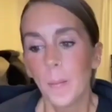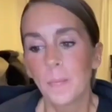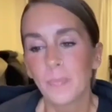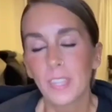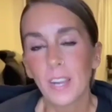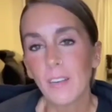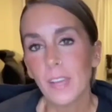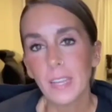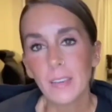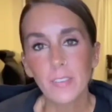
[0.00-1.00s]
Now, if any
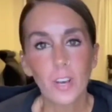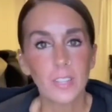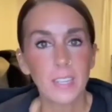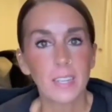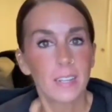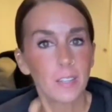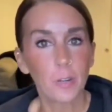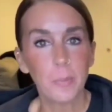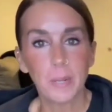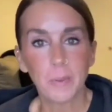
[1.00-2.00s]
of y'all need a little bit
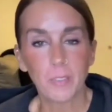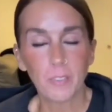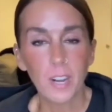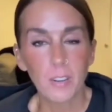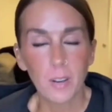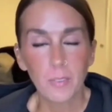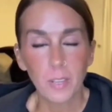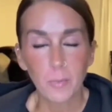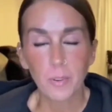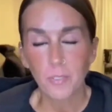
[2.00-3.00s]
of a
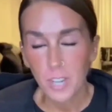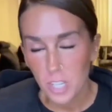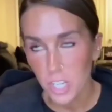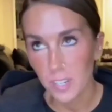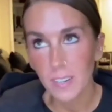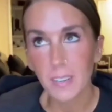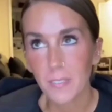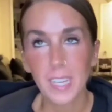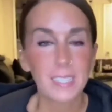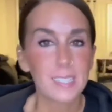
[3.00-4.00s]
refresher, if I
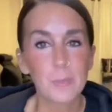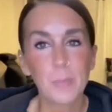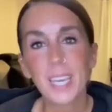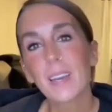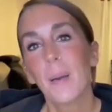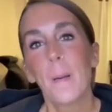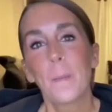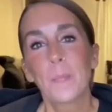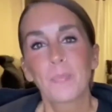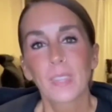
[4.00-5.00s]
can speak,
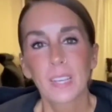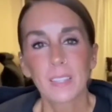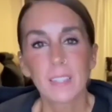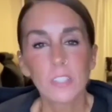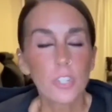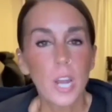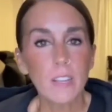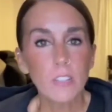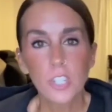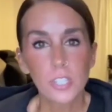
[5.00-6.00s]
this child
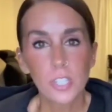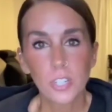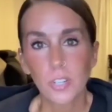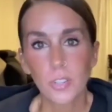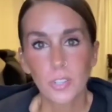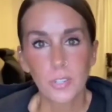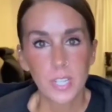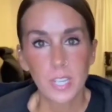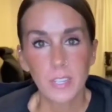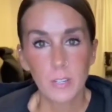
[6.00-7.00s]
just turned 13
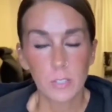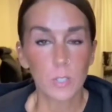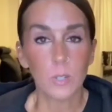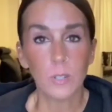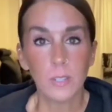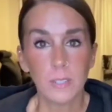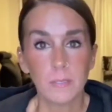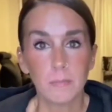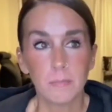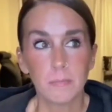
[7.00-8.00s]
years old
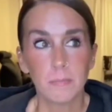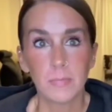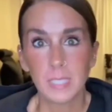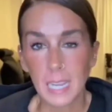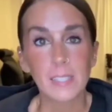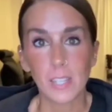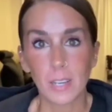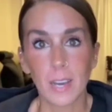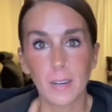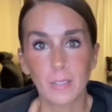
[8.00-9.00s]
days
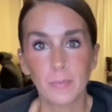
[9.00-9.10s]
ago.